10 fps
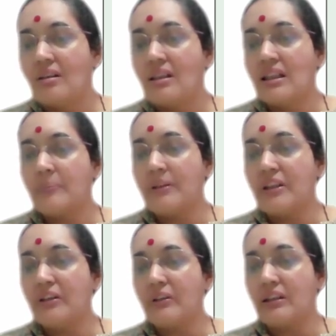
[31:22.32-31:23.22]
this
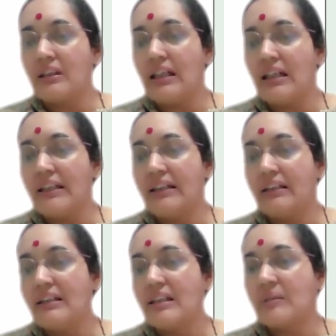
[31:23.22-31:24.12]
particular line
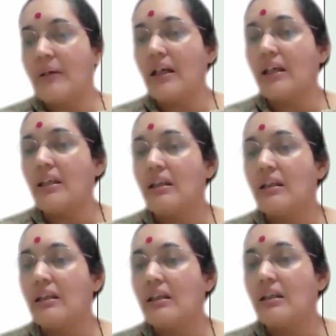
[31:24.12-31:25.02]
is my
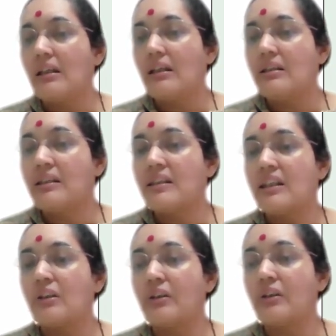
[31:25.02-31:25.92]

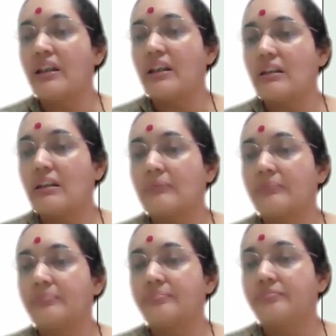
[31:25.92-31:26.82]
0 degree
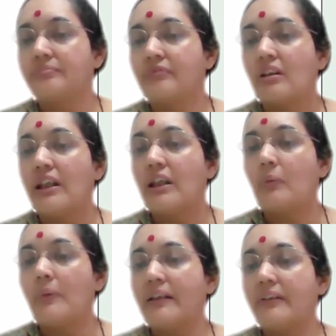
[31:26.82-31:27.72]

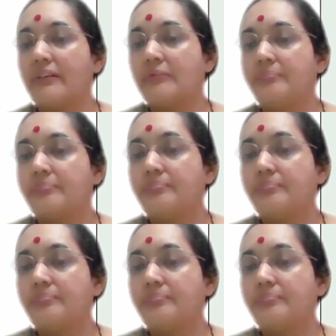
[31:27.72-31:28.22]
equator.